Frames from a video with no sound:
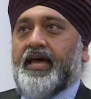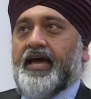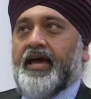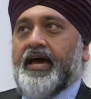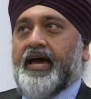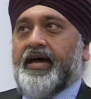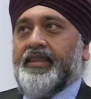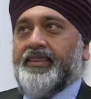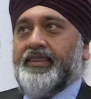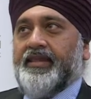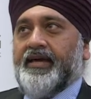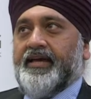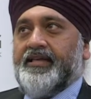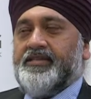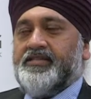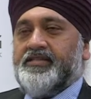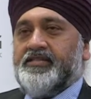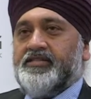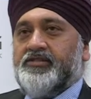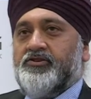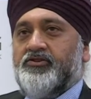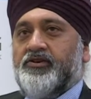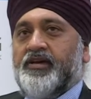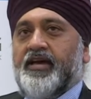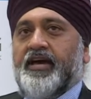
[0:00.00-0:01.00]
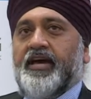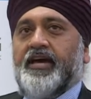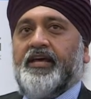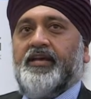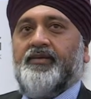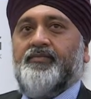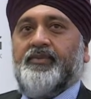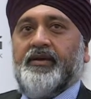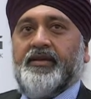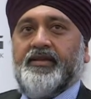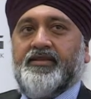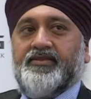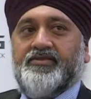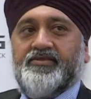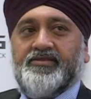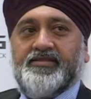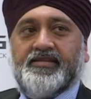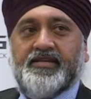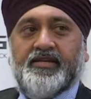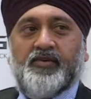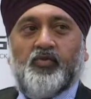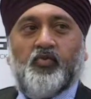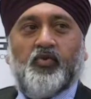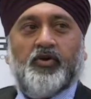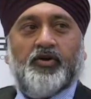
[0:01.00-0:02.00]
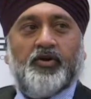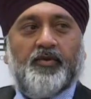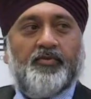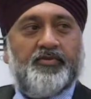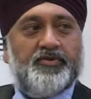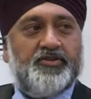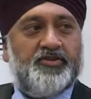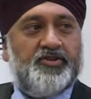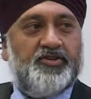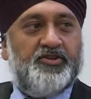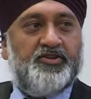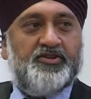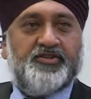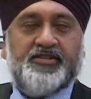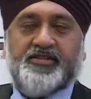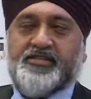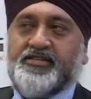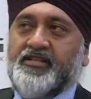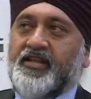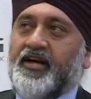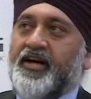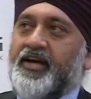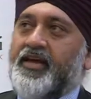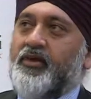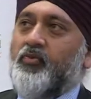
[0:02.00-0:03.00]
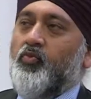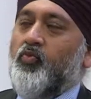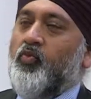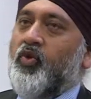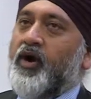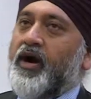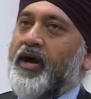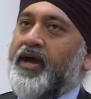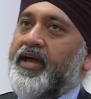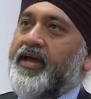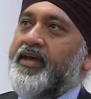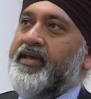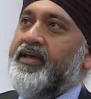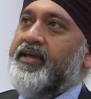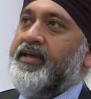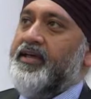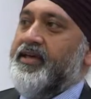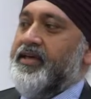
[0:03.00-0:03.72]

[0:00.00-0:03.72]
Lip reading: And then just look ahead a bit to see what opportunities lie and why